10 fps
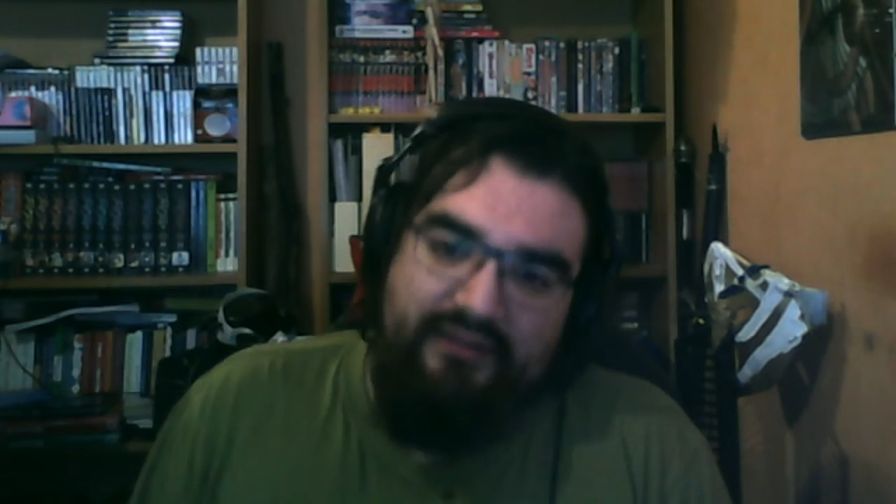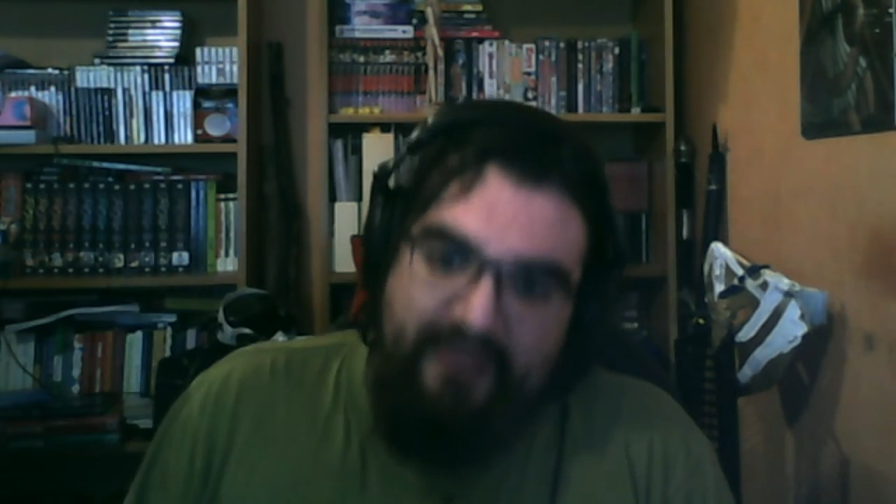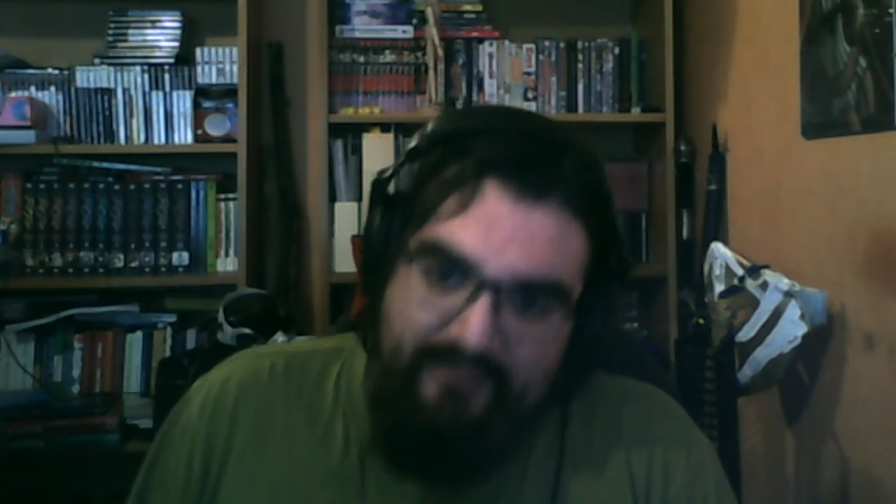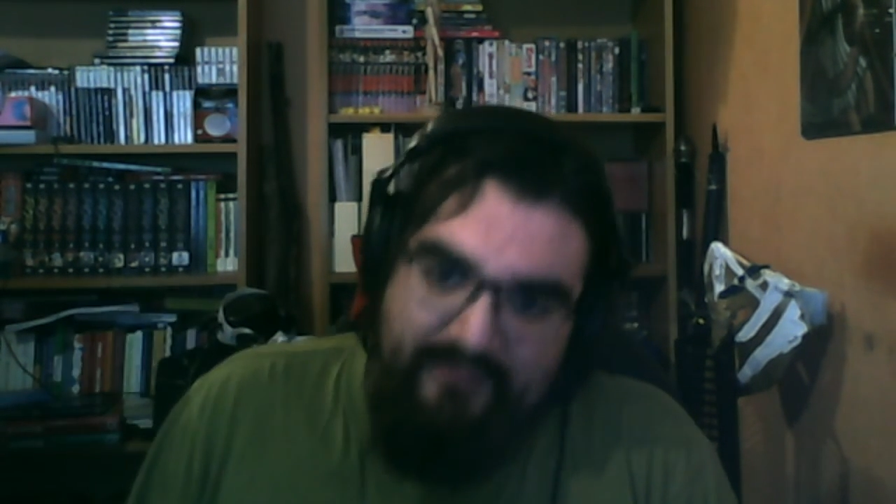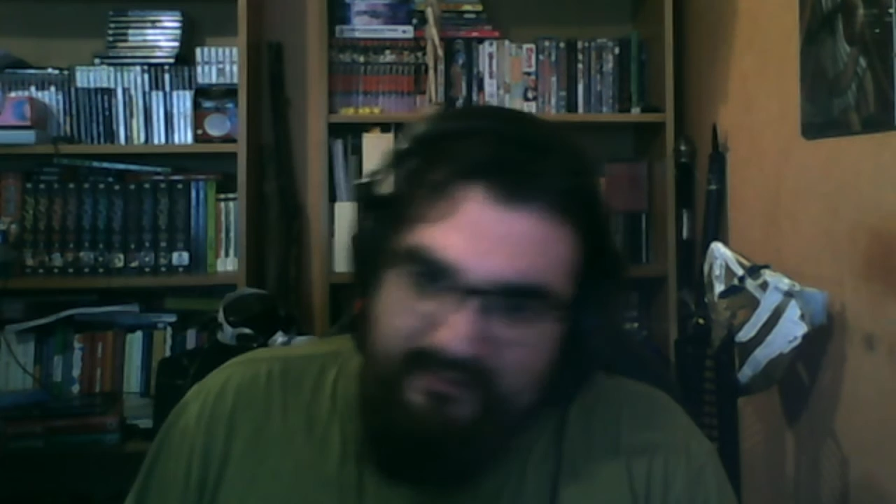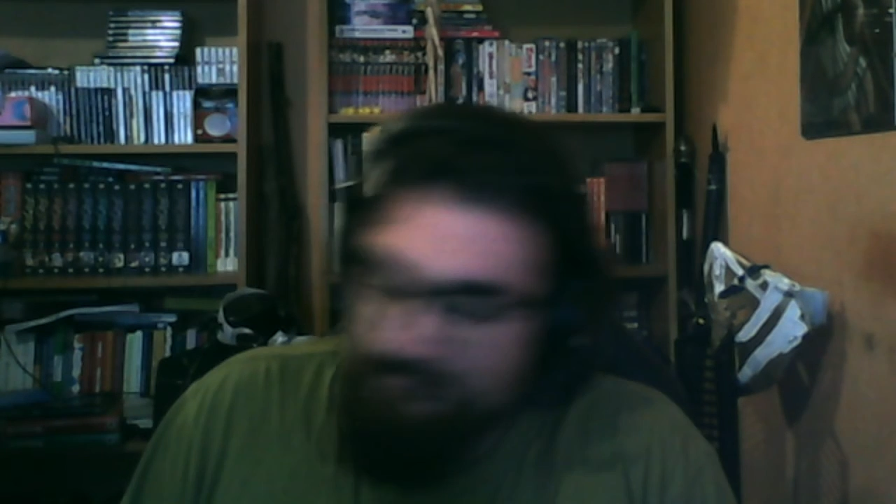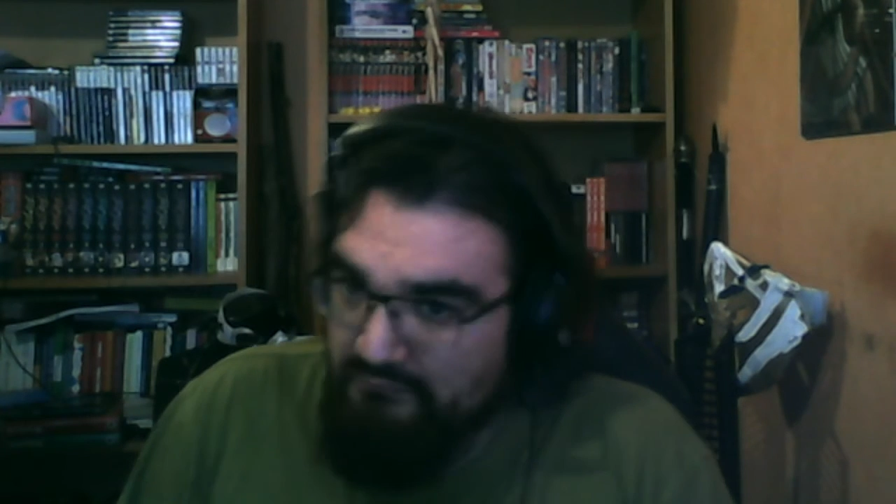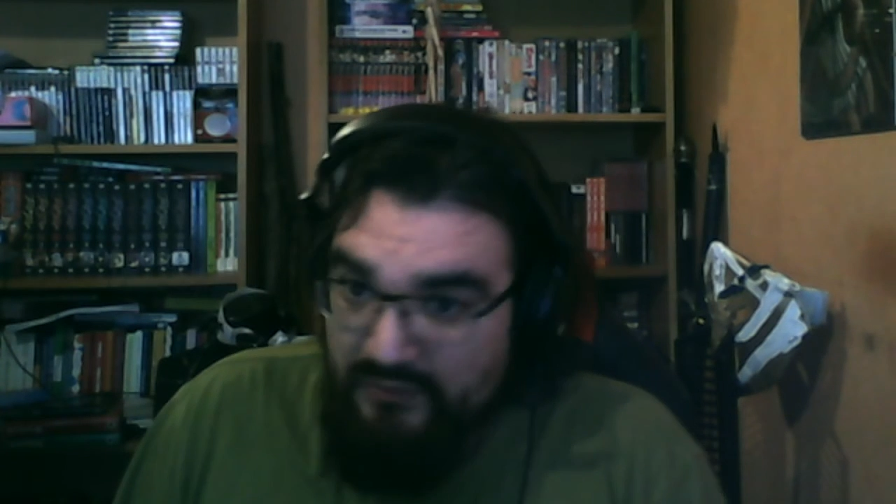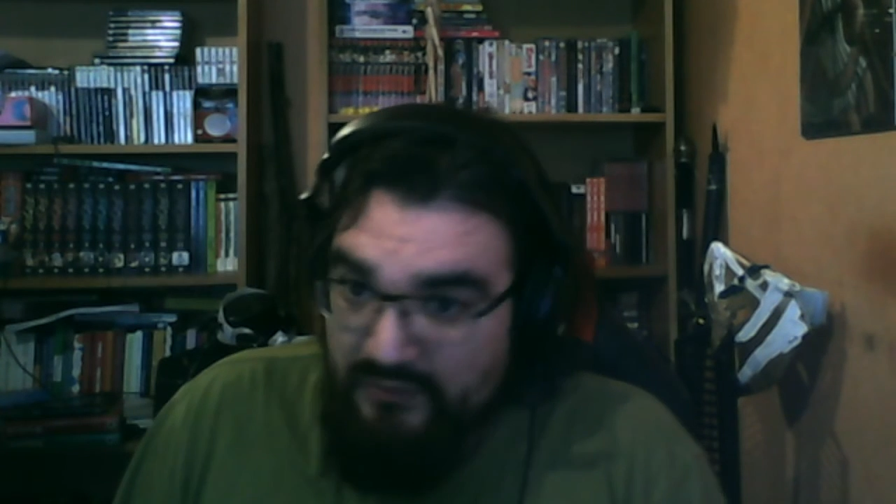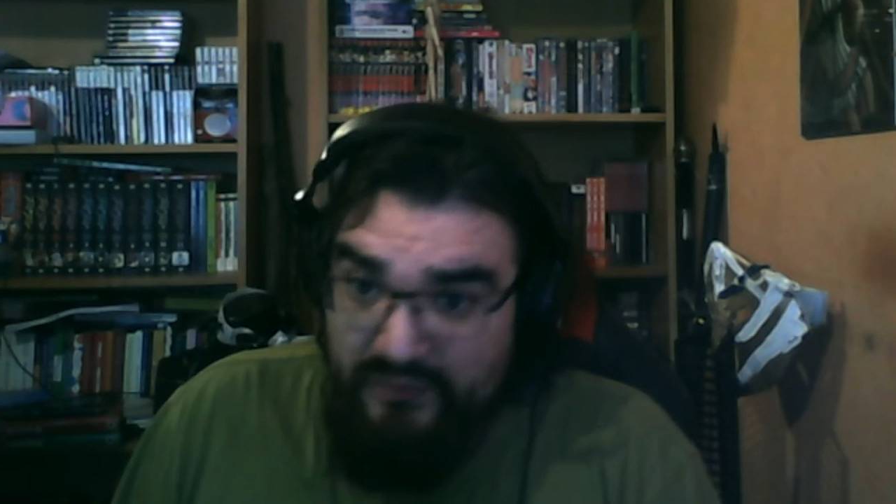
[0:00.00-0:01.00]
I mean,
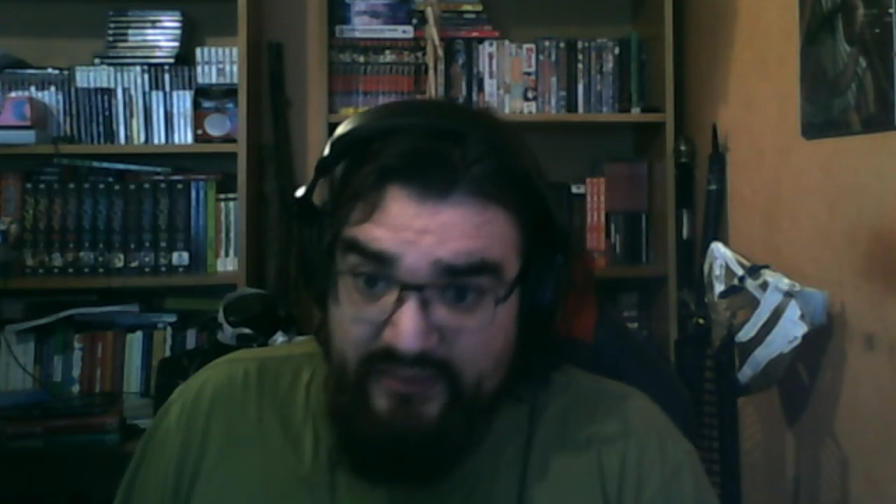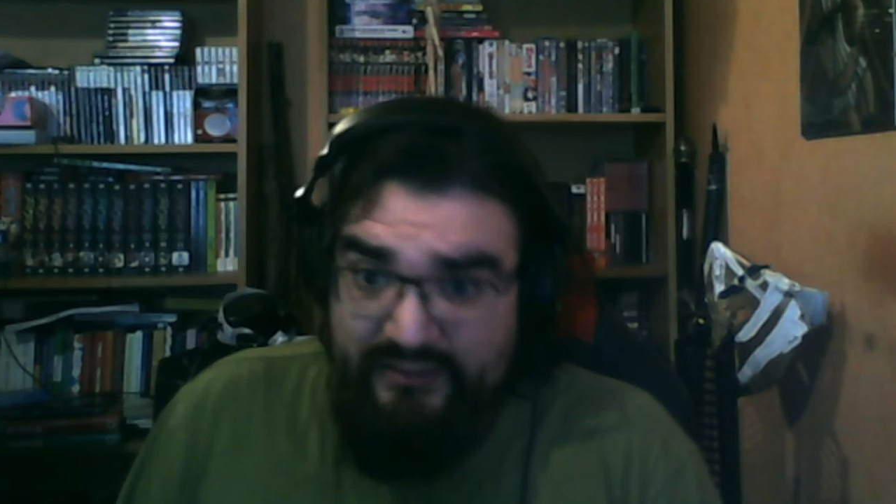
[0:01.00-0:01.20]
look at